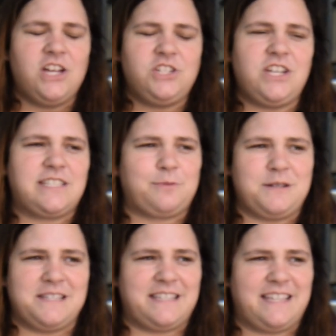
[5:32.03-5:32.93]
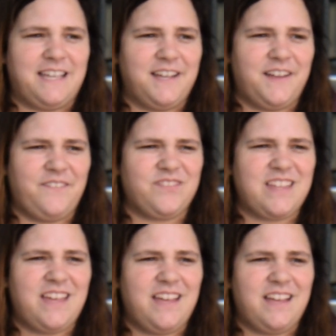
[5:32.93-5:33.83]
just was
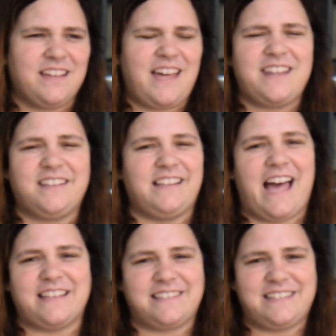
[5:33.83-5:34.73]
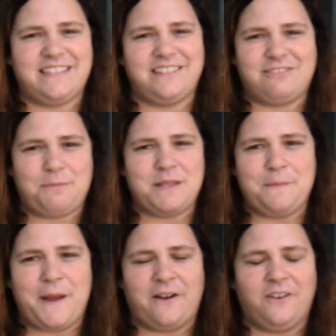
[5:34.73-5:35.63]
kind of the last drip in the
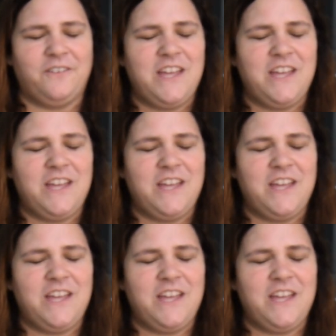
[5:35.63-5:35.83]
barrel.